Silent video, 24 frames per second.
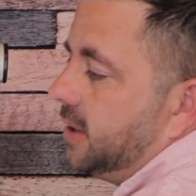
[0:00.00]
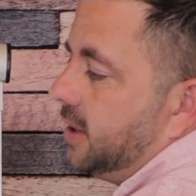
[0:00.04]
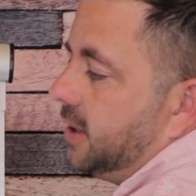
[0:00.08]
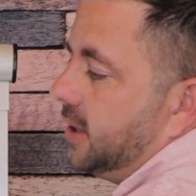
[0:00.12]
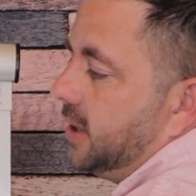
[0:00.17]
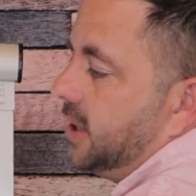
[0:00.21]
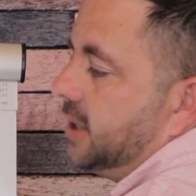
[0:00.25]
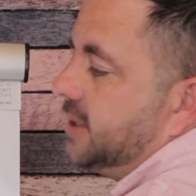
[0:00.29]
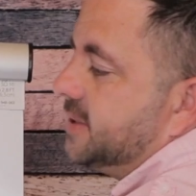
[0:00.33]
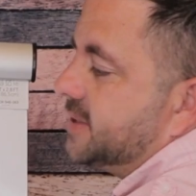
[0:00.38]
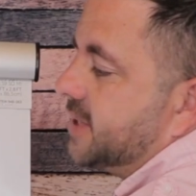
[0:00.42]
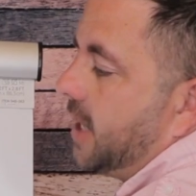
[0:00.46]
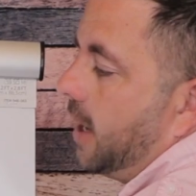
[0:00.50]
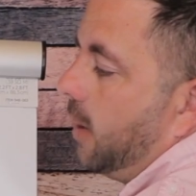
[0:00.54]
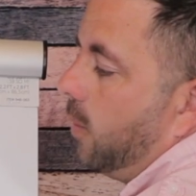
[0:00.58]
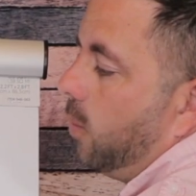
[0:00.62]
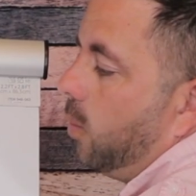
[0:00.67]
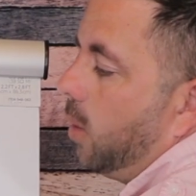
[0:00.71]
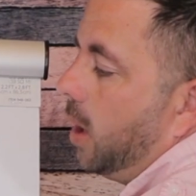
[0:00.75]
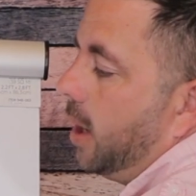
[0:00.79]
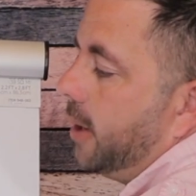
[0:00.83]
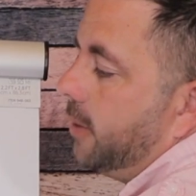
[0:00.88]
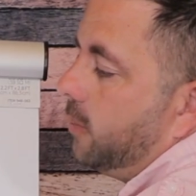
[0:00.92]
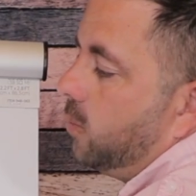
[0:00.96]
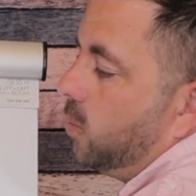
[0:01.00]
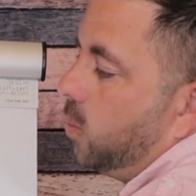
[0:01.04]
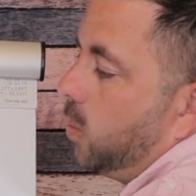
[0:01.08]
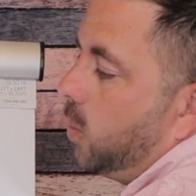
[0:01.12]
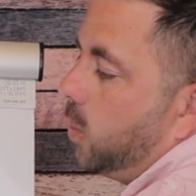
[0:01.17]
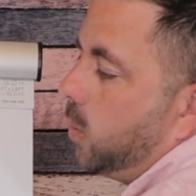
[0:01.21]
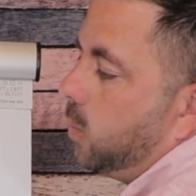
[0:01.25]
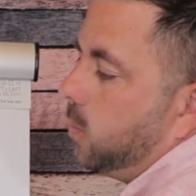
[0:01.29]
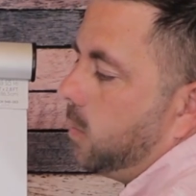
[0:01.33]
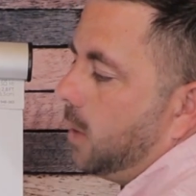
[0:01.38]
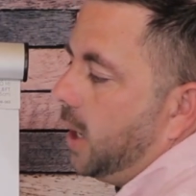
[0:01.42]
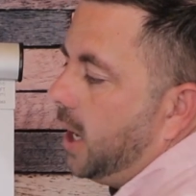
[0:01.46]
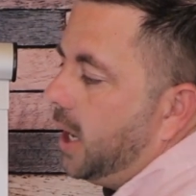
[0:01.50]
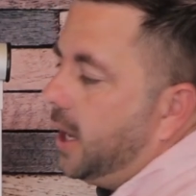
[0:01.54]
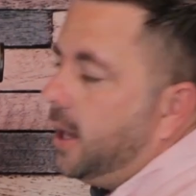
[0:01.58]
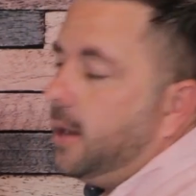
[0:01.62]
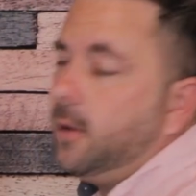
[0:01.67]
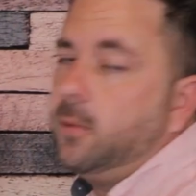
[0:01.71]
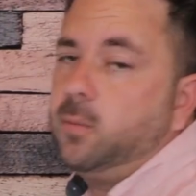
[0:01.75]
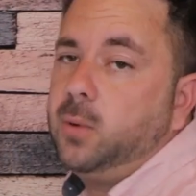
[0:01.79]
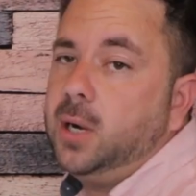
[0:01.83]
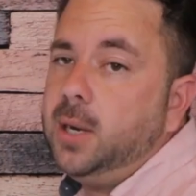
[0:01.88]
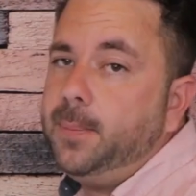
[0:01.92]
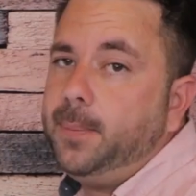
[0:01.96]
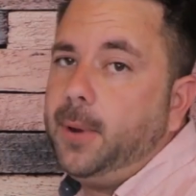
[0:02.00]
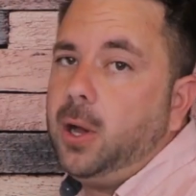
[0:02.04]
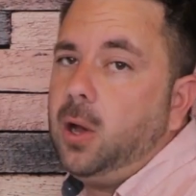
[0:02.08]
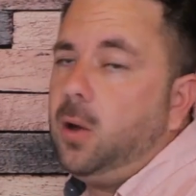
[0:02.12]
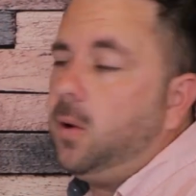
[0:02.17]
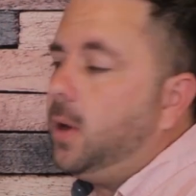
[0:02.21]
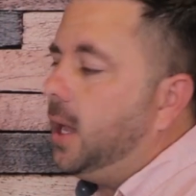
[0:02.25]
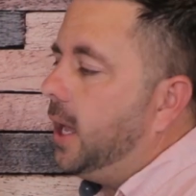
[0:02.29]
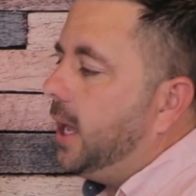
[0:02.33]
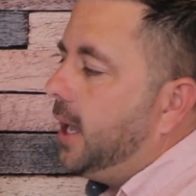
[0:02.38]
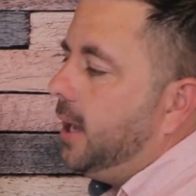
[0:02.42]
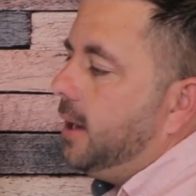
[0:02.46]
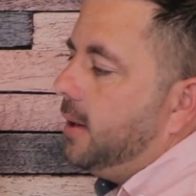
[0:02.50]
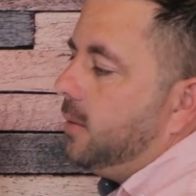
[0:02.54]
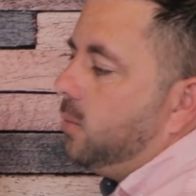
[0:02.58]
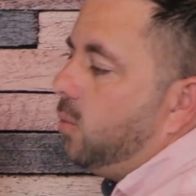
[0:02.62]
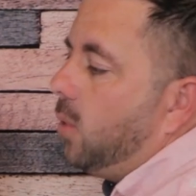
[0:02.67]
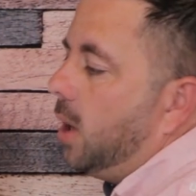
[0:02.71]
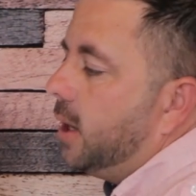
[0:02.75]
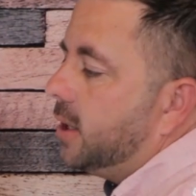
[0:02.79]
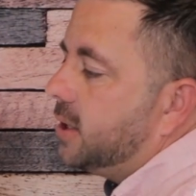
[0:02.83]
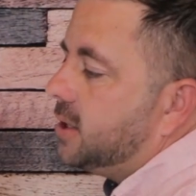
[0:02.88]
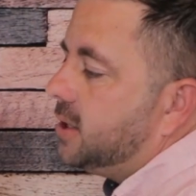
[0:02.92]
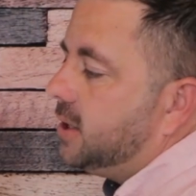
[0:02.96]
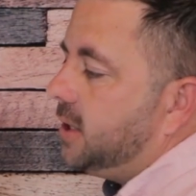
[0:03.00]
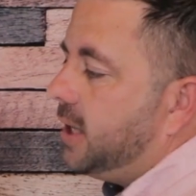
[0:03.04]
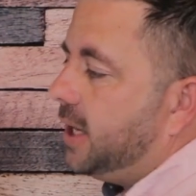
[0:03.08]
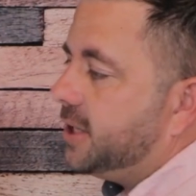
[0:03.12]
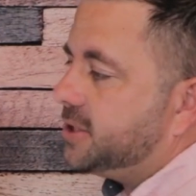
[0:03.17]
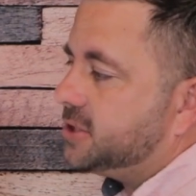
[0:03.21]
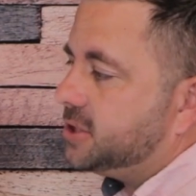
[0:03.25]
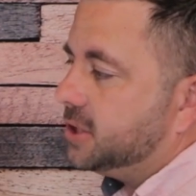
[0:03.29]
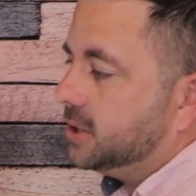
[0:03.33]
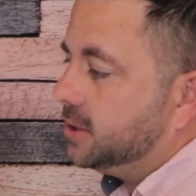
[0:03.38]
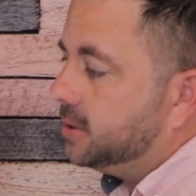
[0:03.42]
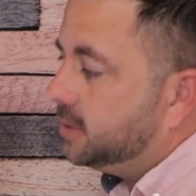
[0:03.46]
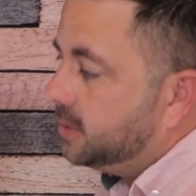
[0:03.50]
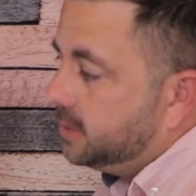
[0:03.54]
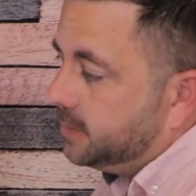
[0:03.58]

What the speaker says: He's got one repo and one collection.